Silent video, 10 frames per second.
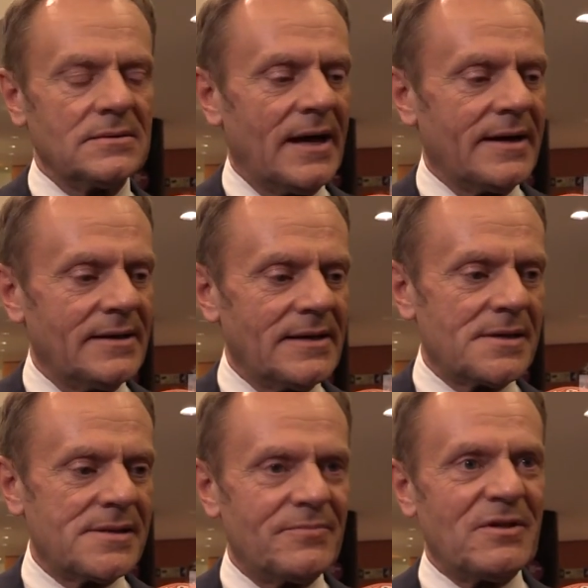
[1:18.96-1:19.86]
I can
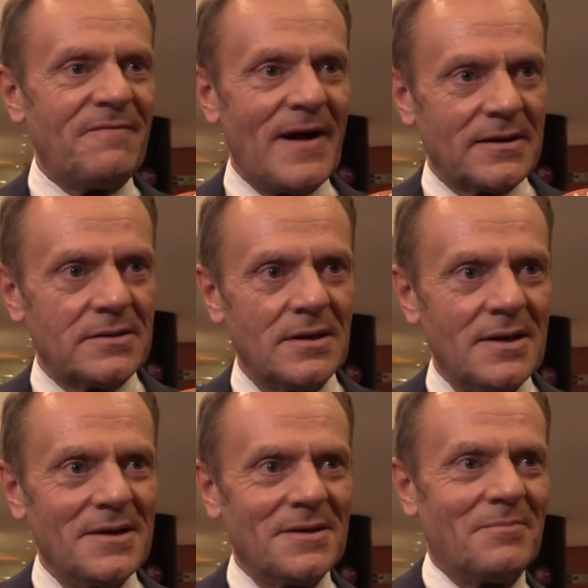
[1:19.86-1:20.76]
accept the fact,
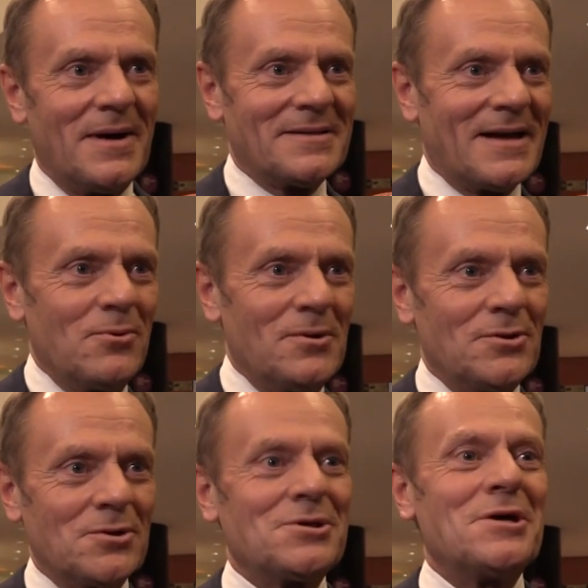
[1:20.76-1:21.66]
but I will
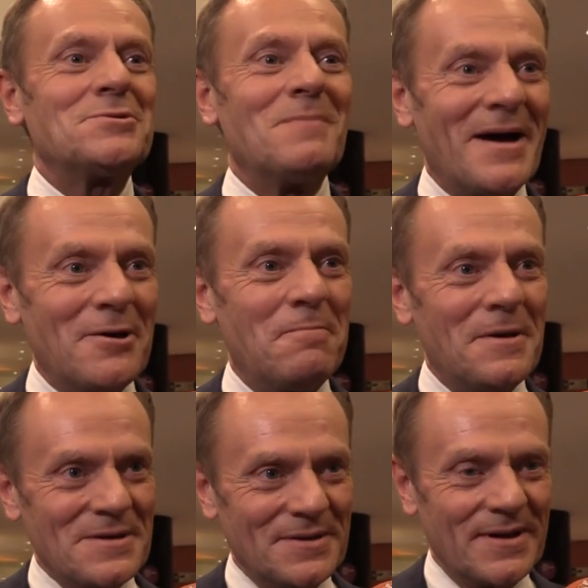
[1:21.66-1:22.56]
not change my
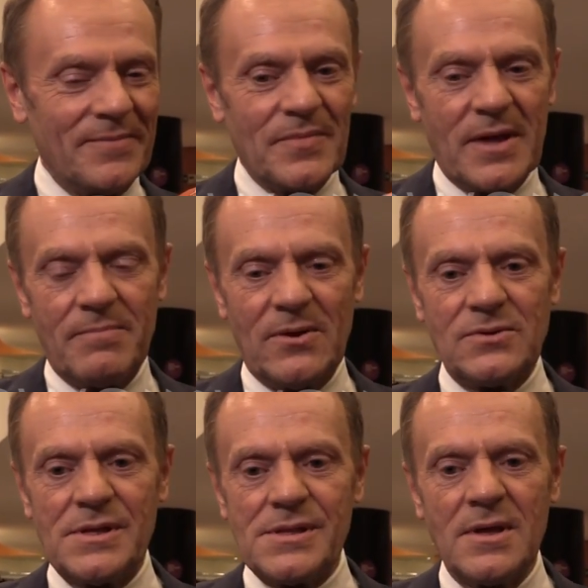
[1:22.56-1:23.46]
opinion
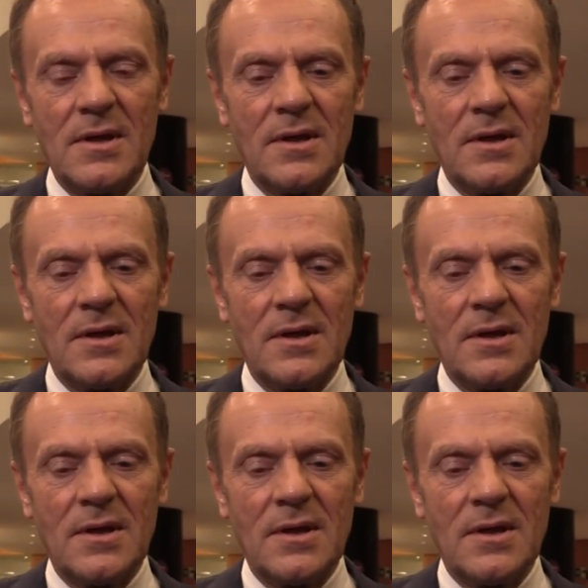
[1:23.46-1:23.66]
about this.